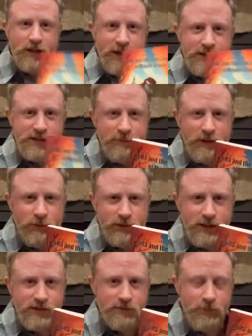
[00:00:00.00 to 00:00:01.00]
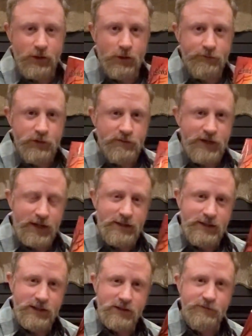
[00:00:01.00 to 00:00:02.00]
Kind of same thing with this. If you've got
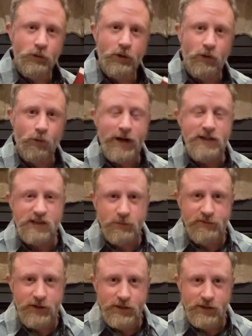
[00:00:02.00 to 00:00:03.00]
ideas, if you want to write some of it